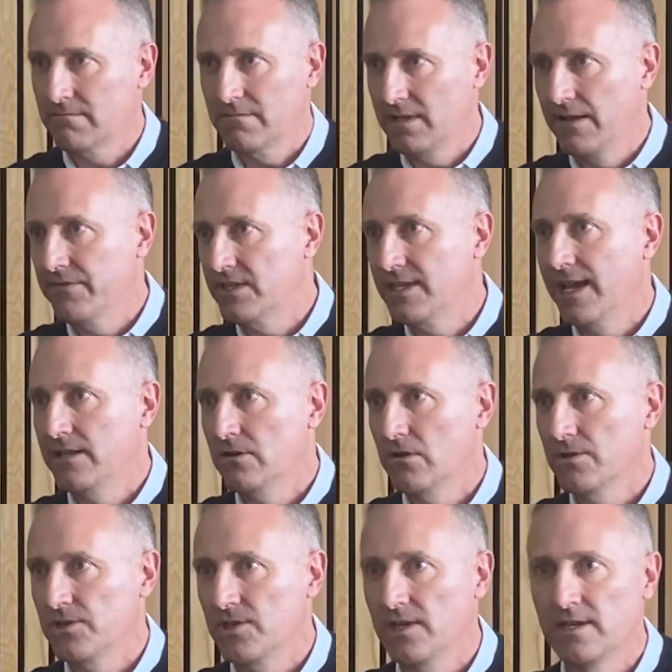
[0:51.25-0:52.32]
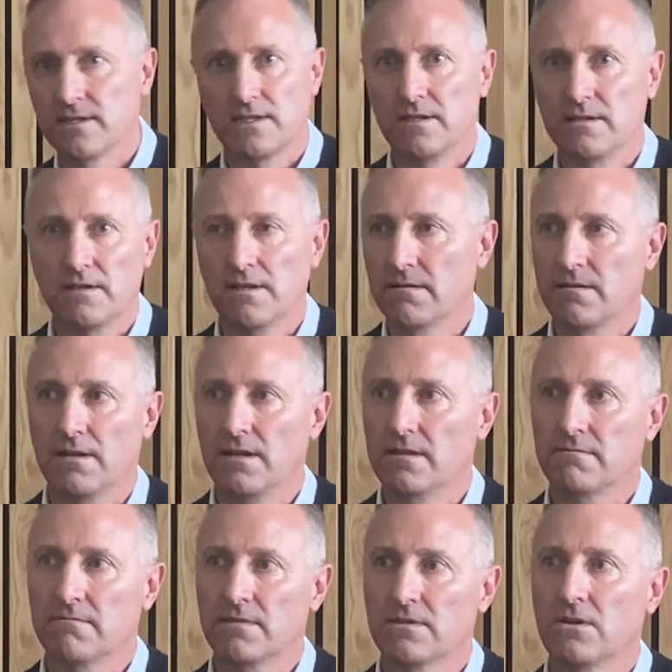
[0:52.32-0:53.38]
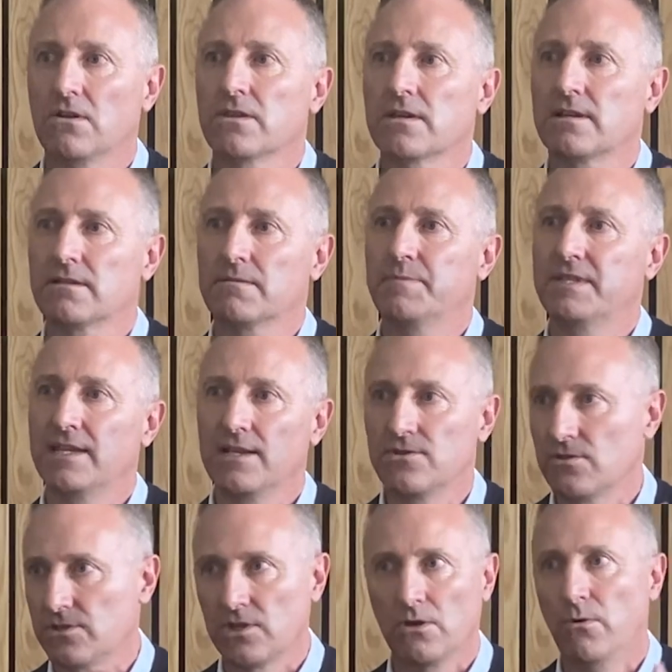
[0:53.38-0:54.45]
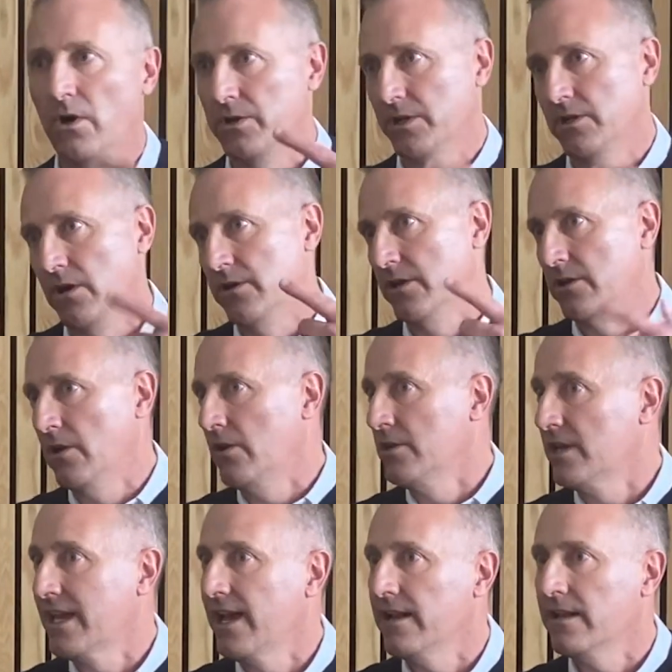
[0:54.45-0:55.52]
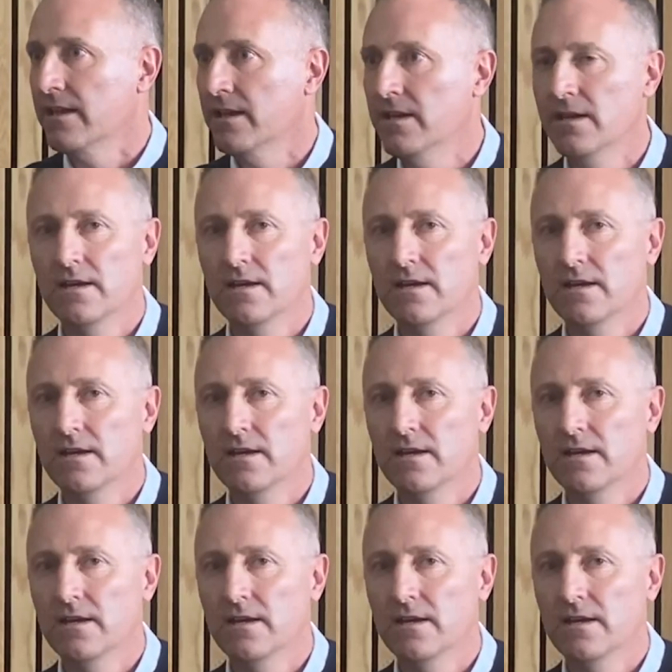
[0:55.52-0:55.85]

clever technology is, it's got the potential to go on and on and on again.